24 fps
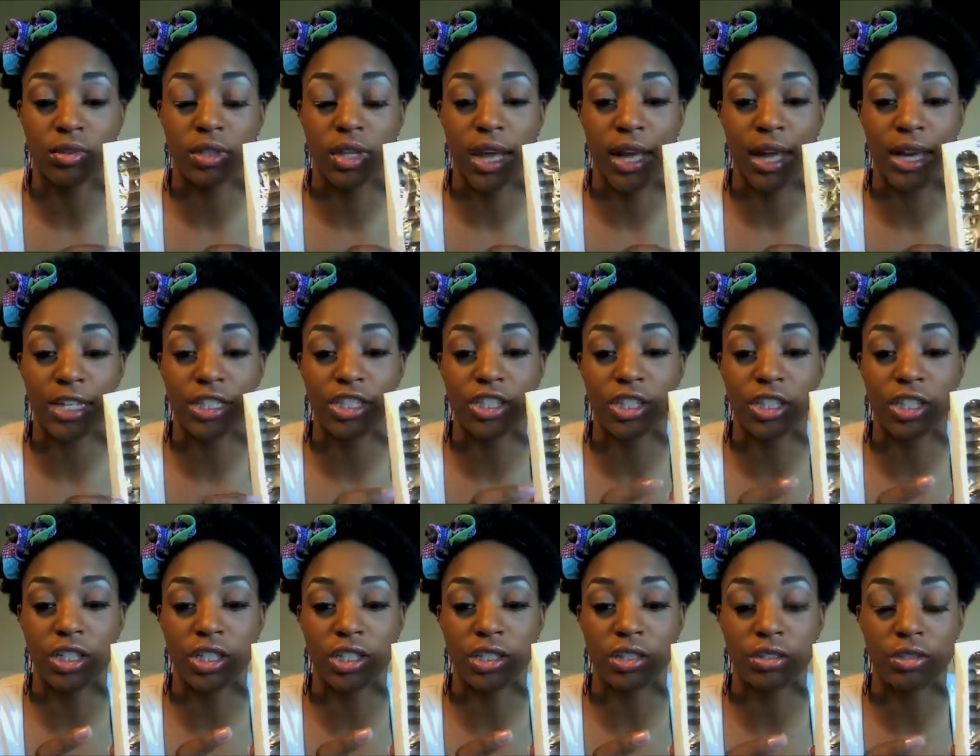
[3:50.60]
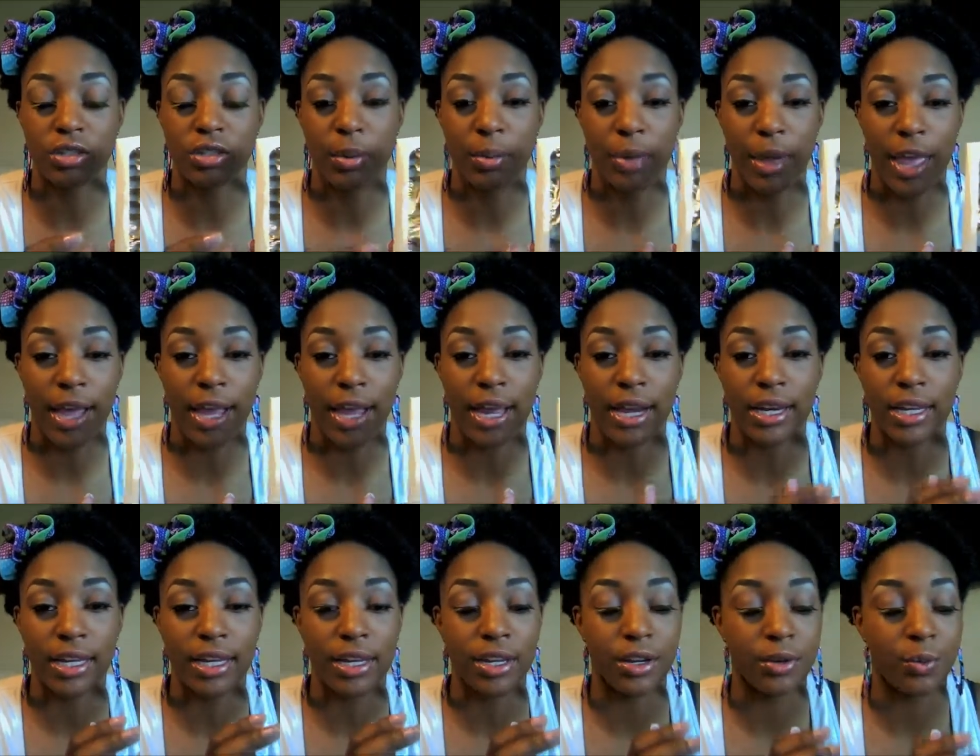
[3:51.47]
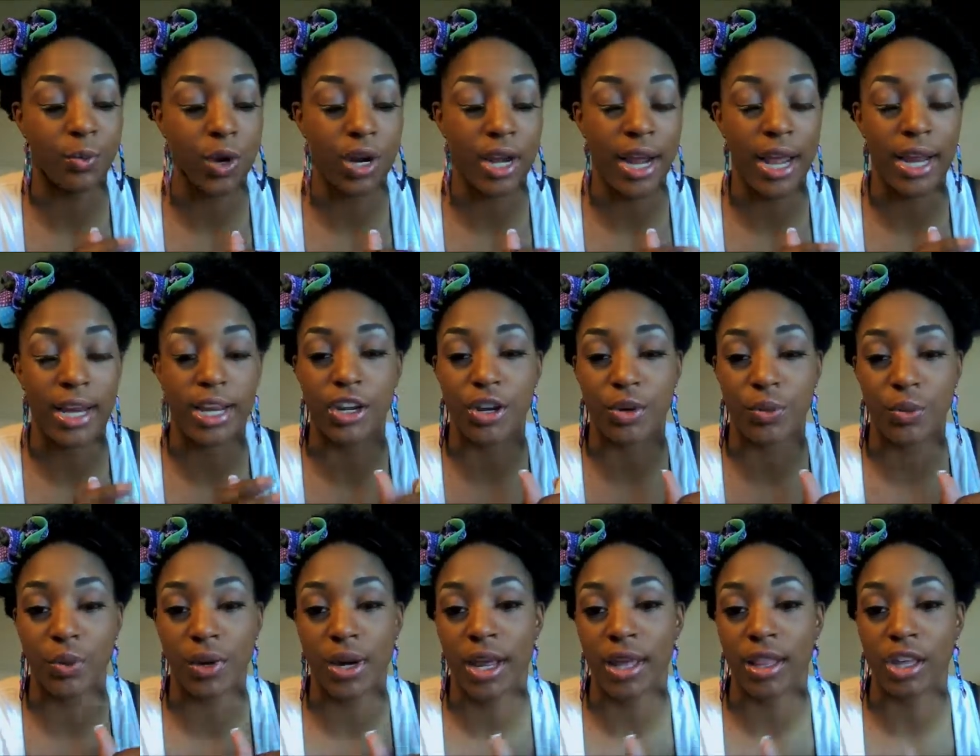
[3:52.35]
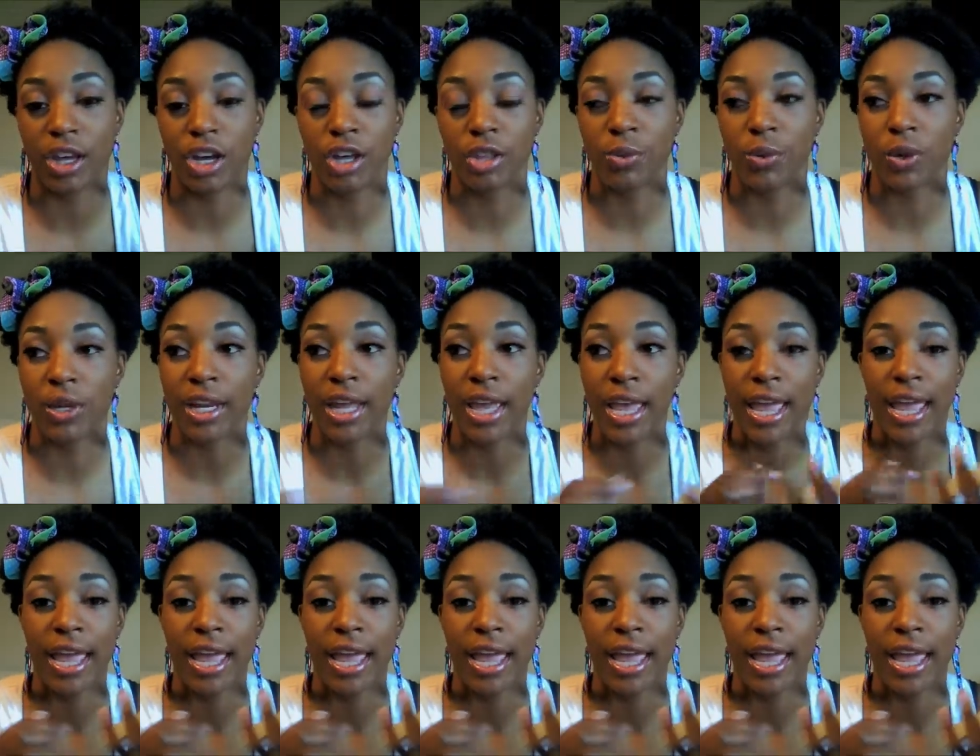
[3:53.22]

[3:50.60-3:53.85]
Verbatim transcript: like I took a pack out of here, one out of here and one out of the other one,